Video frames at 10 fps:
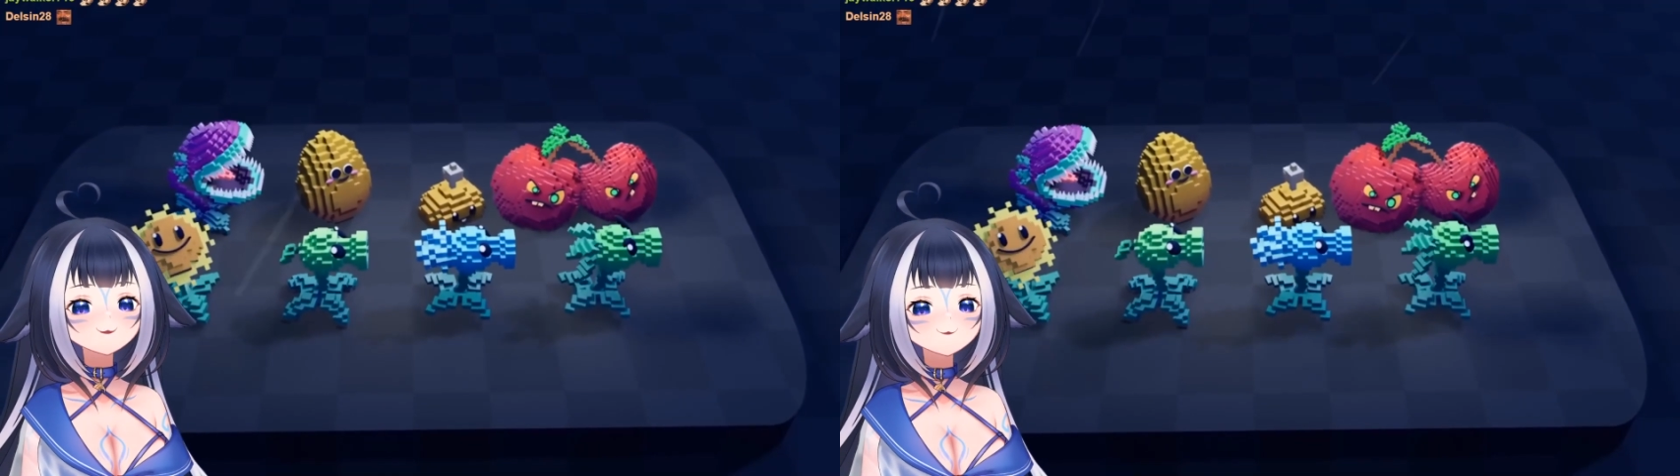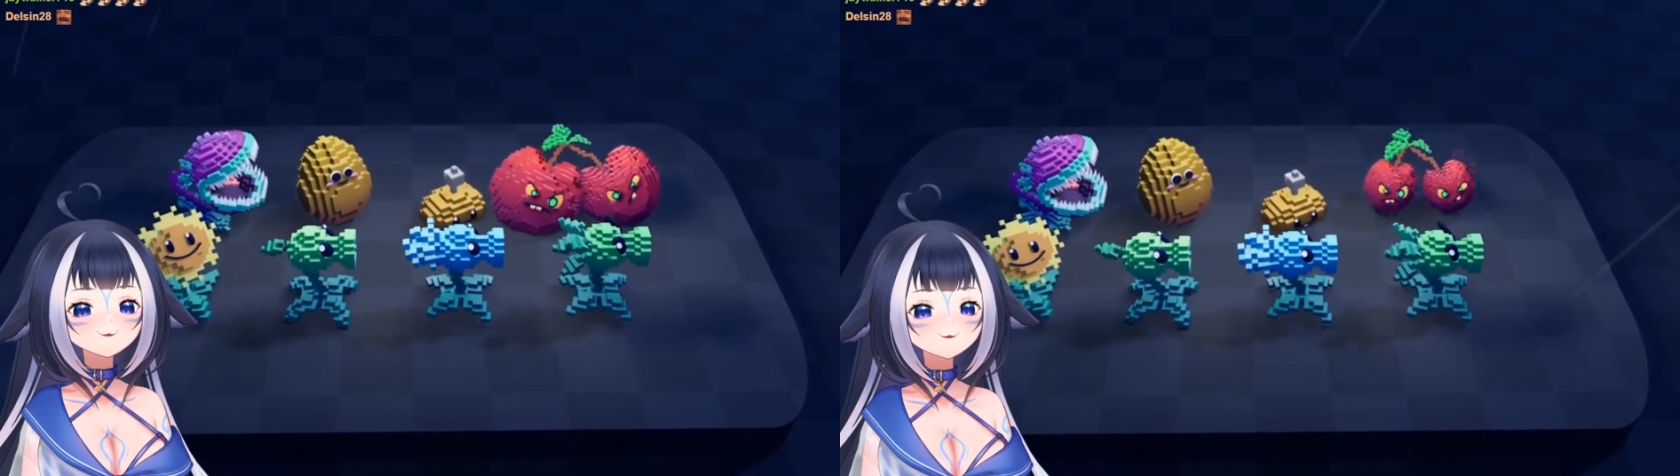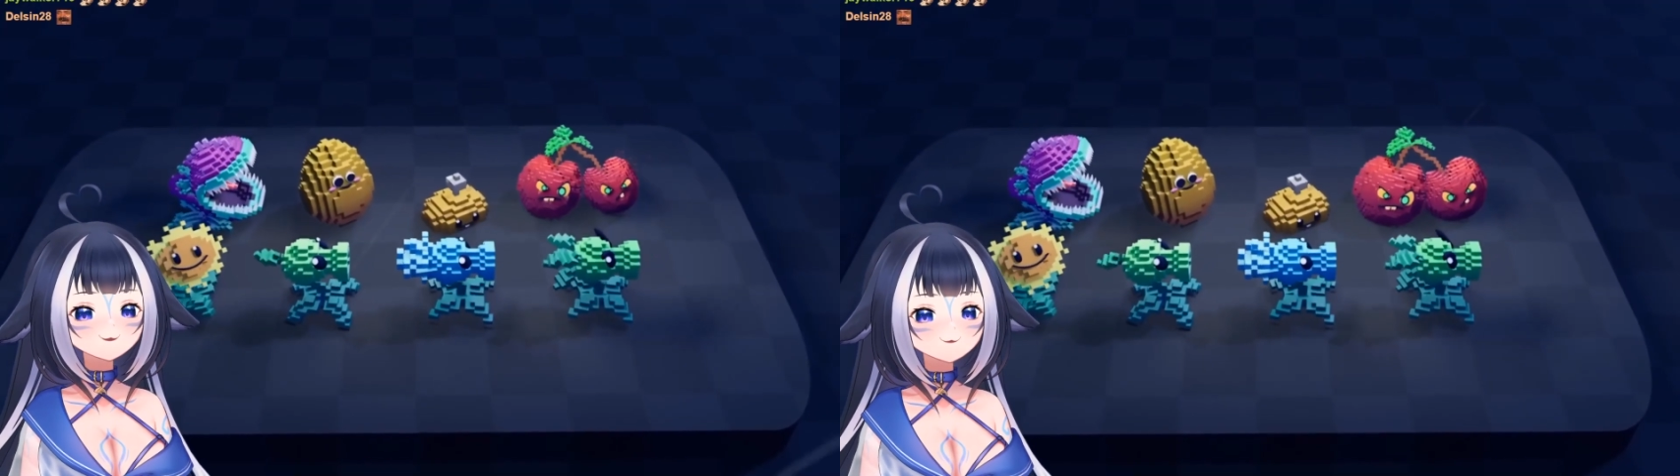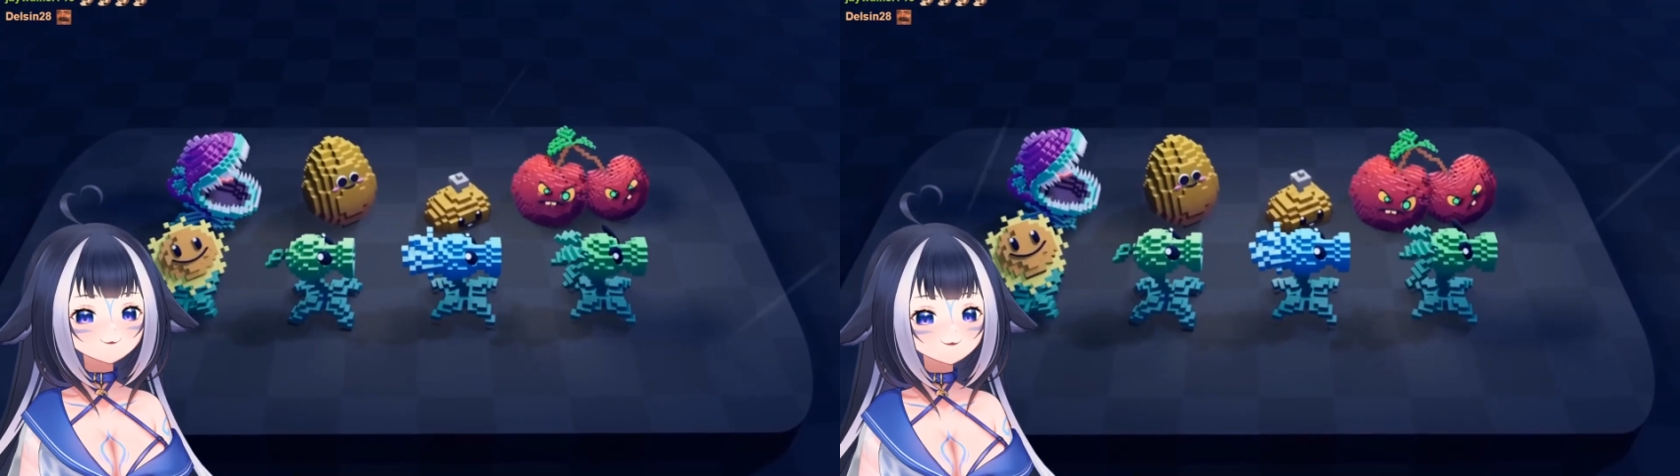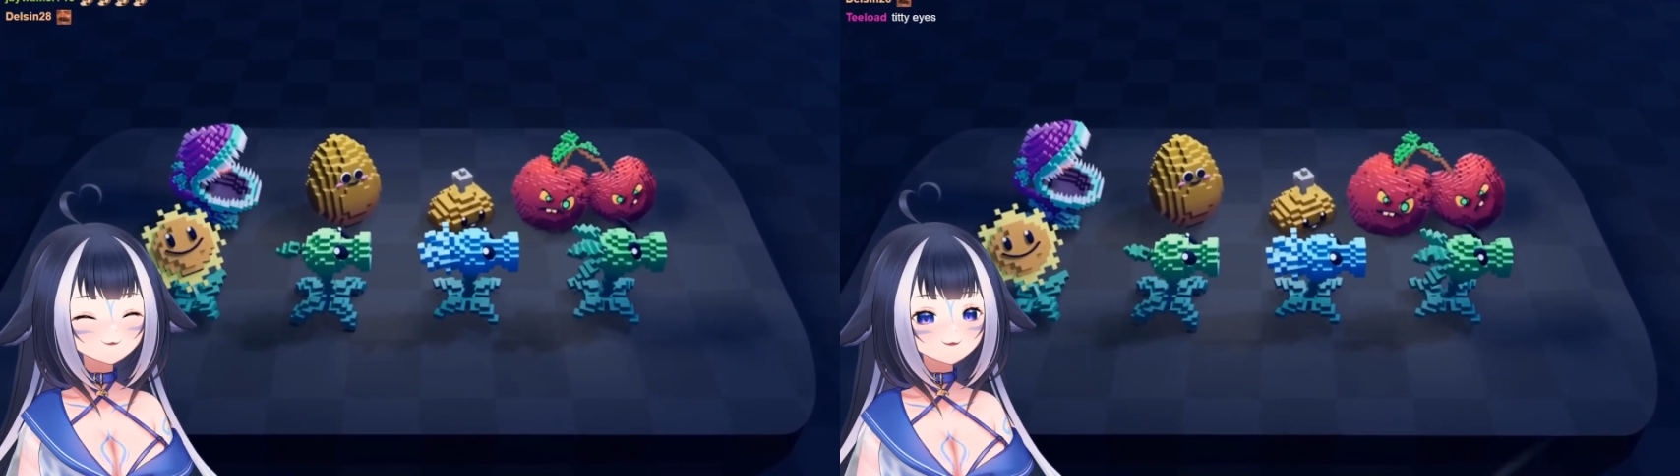shoot and
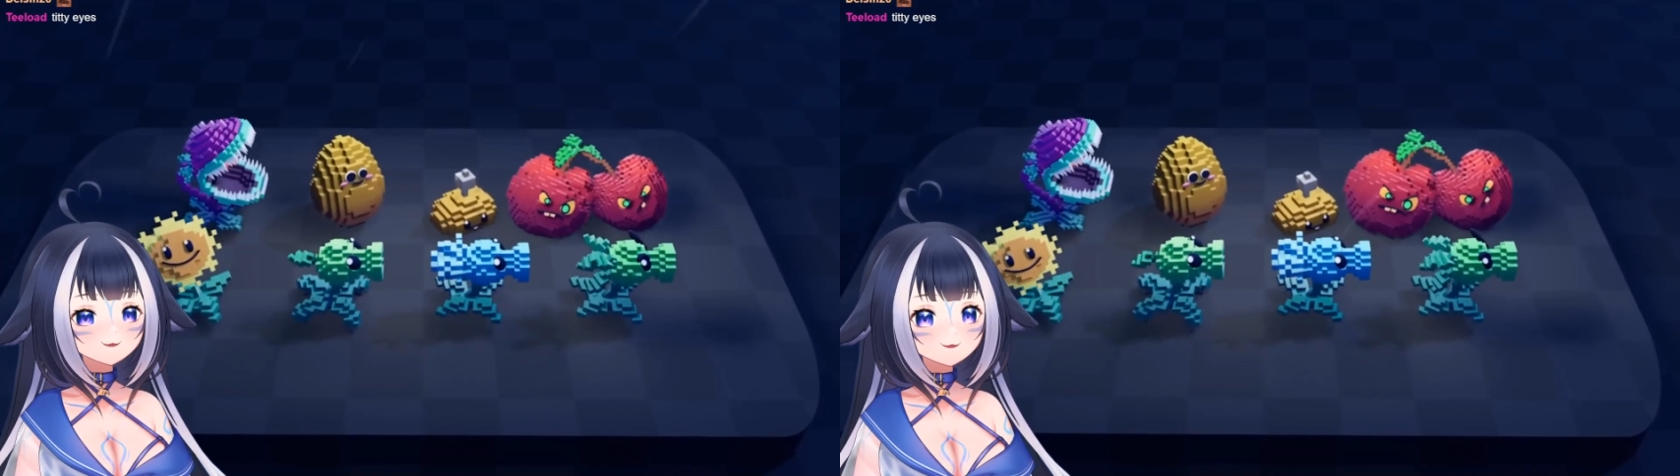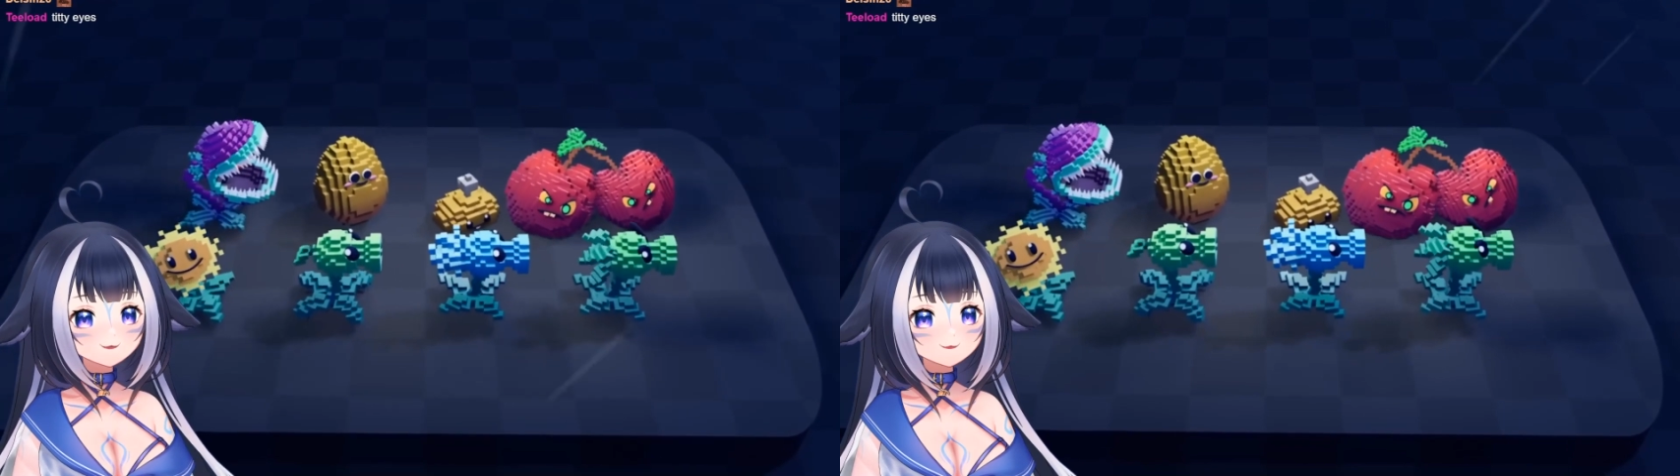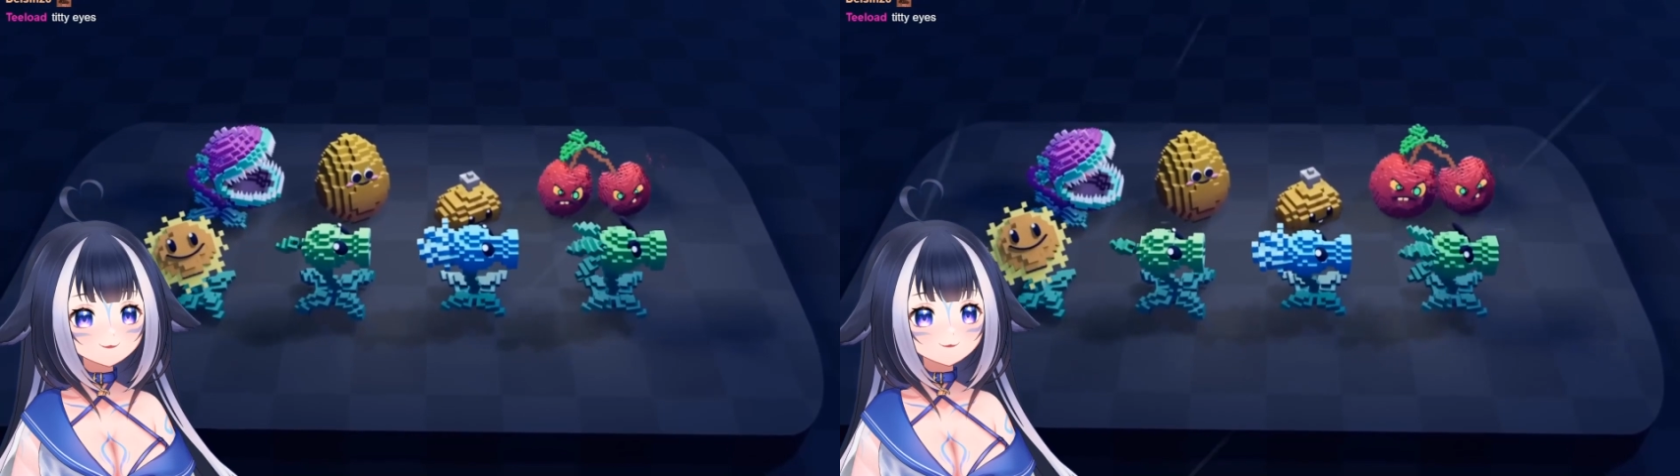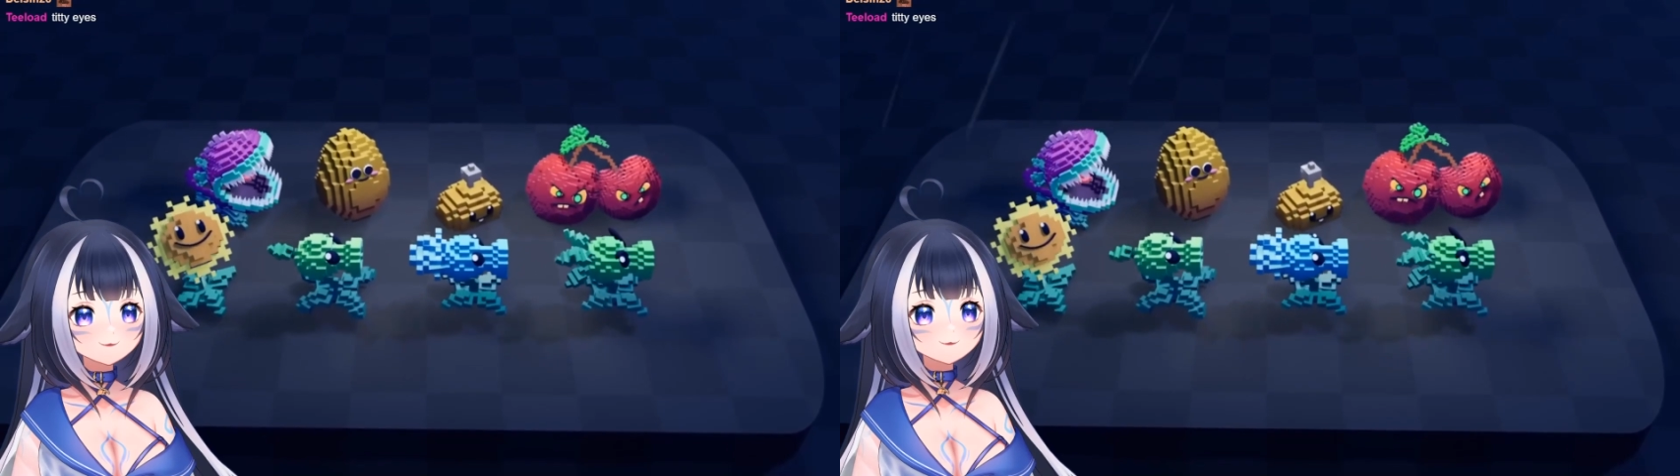whatnot, but before I do that,